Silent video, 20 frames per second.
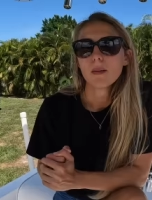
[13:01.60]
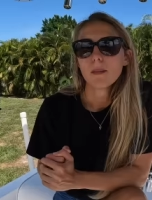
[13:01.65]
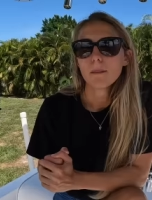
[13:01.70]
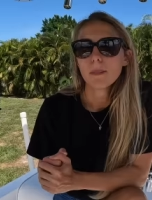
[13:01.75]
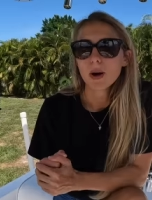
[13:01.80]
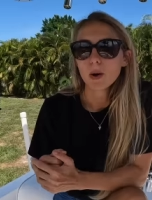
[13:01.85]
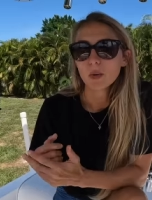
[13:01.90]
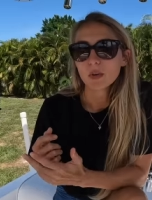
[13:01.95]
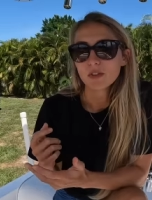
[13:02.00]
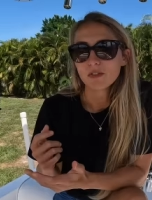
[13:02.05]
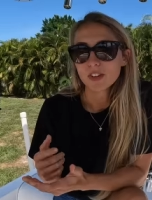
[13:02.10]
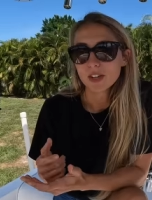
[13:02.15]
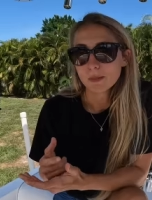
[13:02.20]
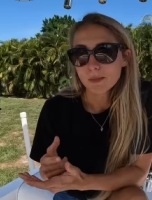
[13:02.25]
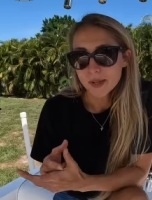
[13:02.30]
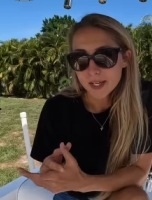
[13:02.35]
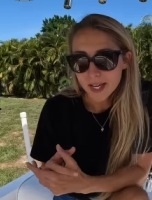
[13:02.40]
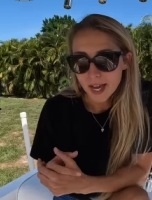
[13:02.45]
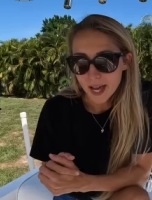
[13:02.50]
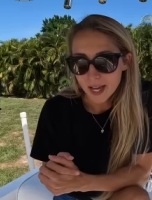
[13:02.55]
But with V
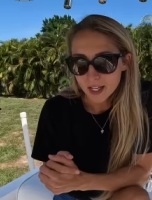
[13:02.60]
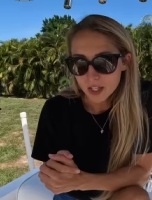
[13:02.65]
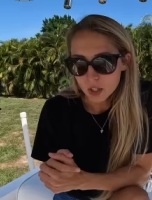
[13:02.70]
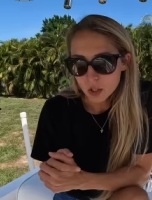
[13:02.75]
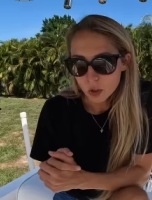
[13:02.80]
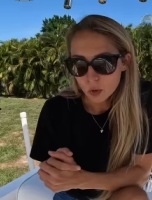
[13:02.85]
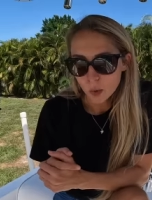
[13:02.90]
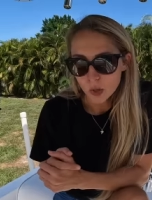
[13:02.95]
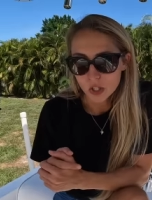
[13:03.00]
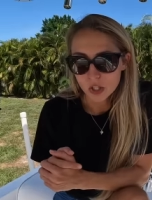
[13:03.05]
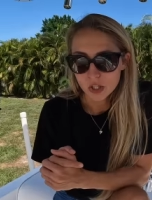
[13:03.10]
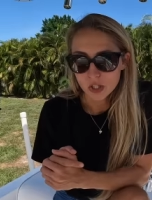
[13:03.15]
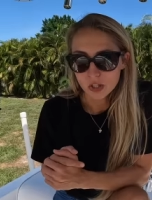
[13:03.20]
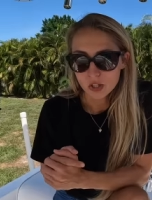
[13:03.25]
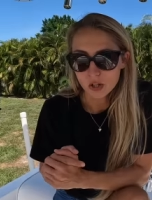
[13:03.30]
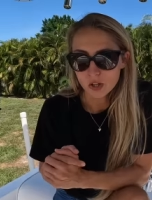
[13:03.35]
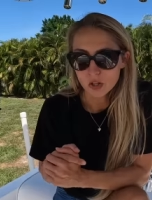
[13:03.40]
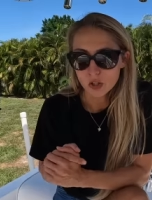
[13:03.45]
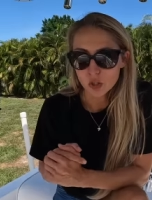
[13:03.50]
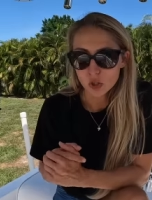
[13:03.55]
P N, which is
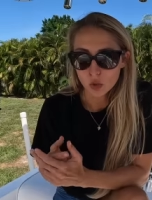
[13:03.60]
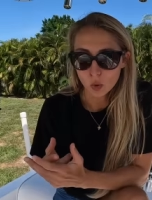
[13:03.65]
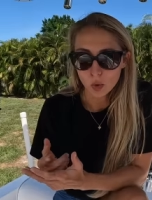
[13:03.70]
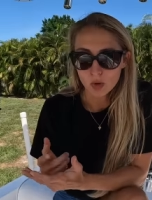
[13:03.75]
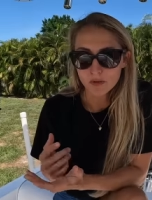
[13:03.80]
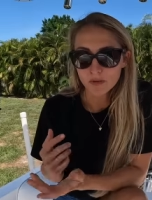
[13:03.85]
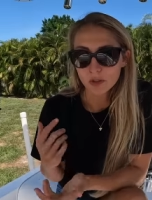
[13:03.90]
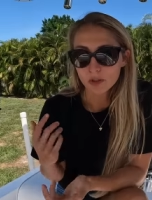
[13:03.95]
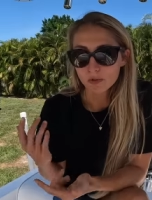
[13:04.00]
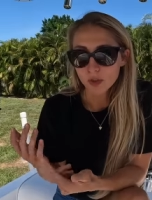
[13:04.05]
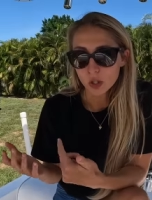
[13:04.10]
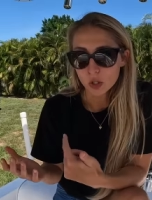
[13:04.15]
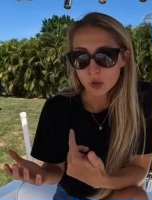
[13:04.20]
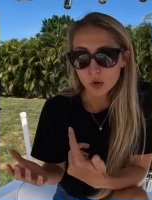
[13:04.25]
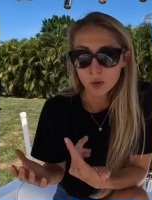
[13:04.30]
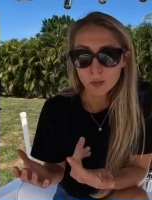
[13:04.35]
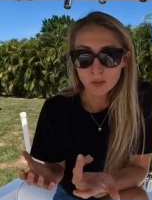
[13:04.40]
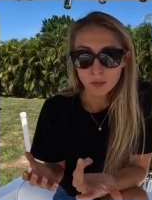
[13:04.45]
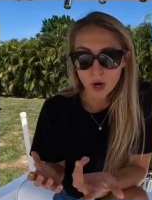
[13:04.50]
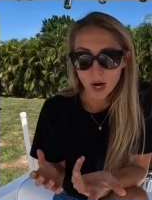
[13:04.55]
short for Virtual
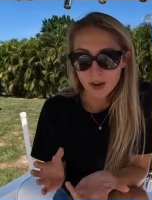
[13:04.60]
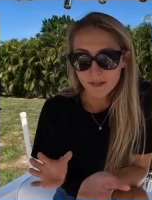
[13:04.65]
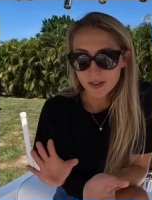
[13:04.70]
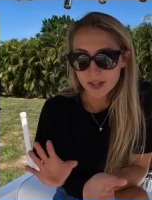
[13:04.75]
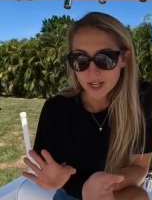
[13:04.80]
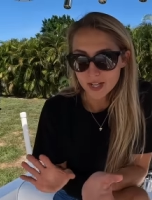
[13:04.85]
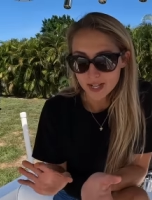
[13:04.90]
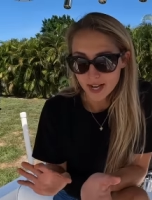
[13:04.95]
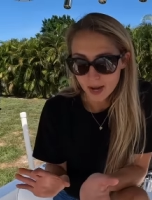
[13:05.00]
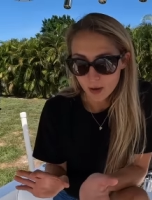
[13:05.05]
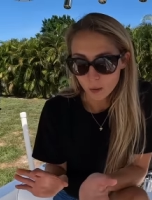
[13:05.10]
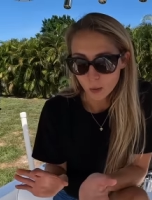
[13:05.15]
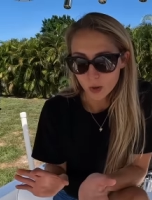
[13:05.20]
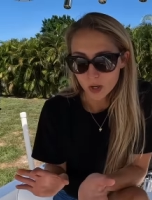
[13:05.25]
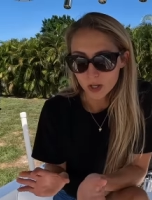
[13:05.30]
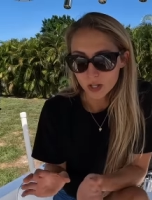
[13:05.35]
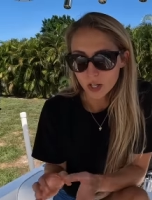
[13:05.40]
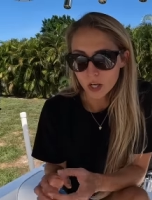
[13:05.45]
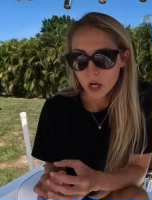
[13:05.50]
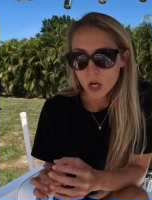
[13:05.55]
Private Network,
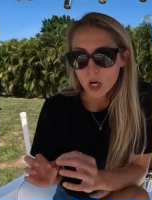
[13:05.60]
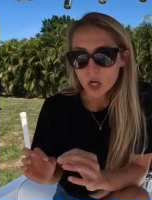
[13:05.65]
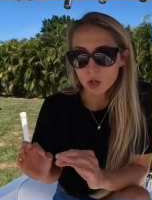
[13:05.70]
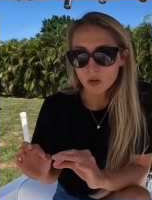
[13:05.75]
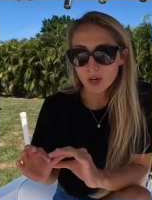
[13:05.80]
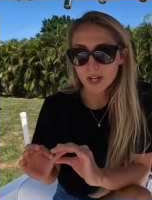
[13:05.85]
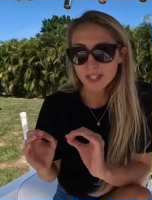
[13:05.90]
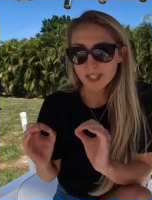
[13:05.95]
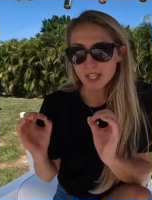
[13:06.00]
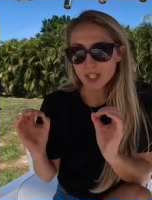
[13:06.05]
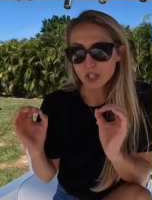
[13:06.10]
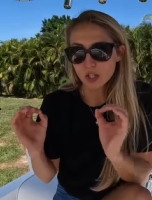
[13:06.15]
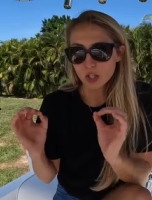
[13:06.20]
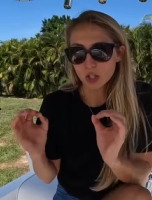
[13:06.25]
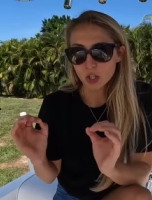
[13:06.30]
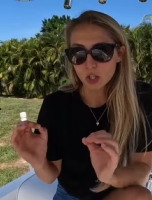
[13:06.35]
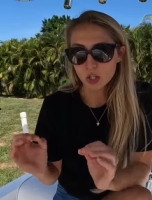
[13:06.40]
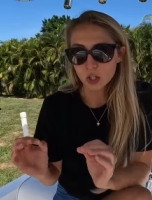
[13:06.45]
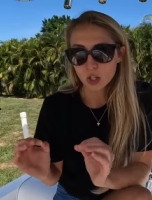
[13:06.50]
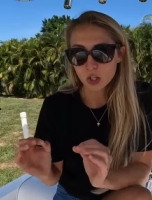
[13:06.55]
creates a
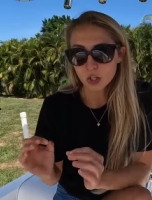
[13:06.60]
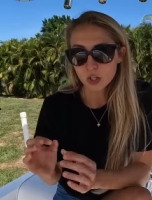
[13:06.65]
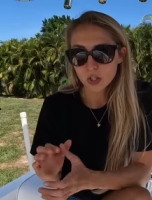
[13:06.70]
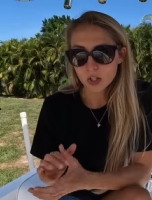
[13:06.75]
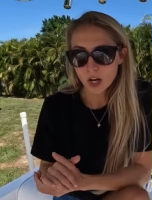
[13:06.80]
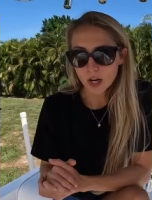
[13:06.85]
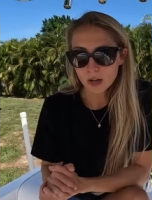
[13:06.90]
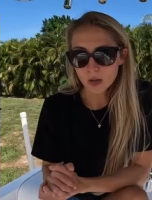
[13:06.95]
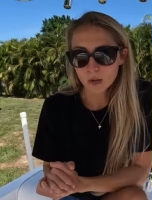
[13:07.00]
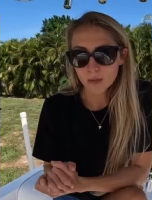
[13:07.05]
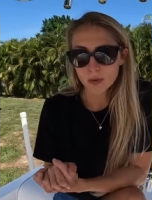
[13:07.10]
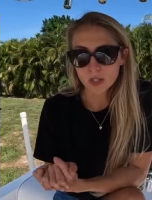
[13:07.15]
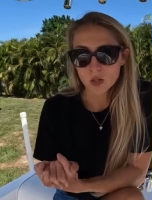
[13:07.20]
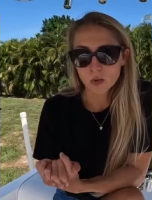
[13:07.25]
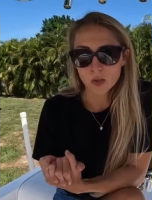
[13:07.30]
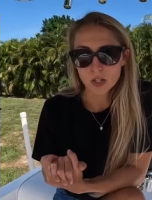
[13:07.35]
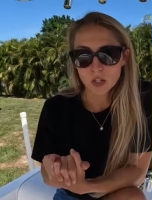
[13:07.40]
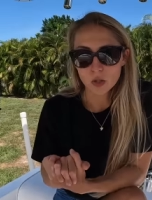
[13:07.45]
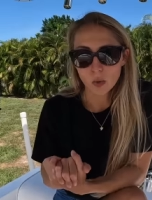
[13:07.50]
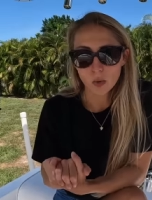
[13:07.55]
secure tunnel
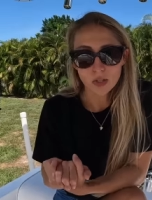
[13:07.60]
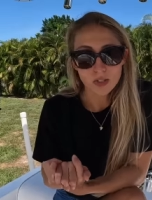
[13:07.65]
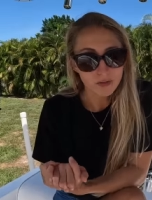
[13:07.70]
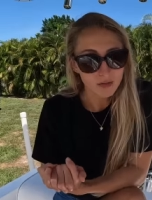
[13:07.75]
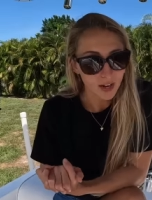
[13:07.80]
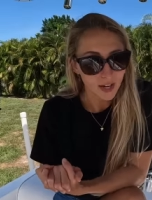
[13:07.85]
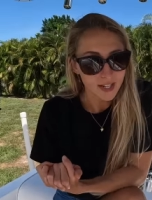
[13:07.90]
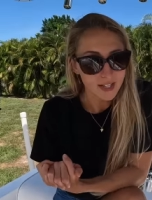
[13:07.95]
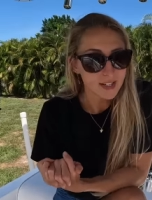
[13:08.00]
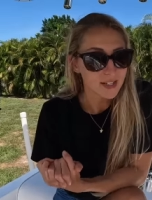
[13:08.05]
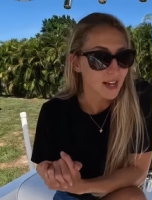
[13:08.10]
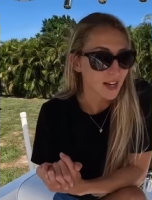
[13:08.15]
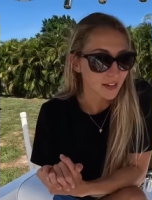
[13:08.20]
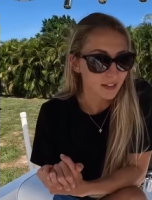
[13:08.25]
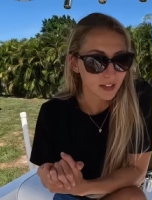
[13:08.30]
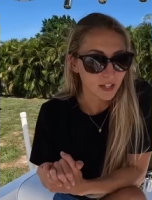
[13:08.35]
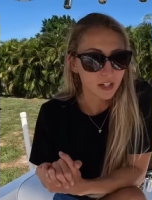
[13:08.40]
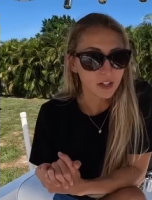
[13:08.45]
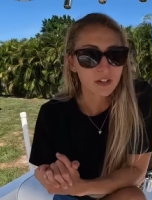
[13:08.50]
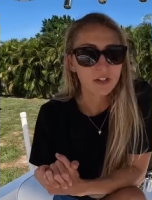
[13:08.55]
between your device and
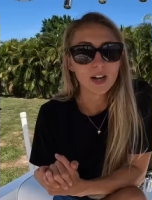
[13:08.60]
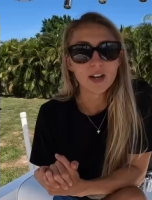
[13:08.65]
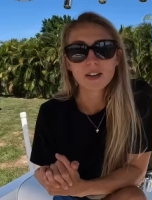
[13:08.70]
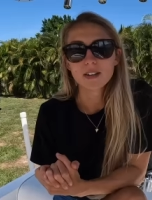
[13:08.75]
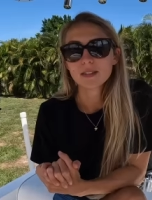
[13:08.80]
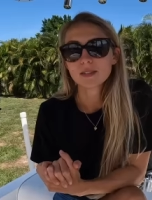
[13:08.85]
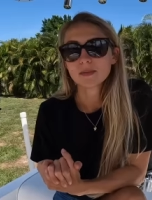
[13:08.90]
the internet.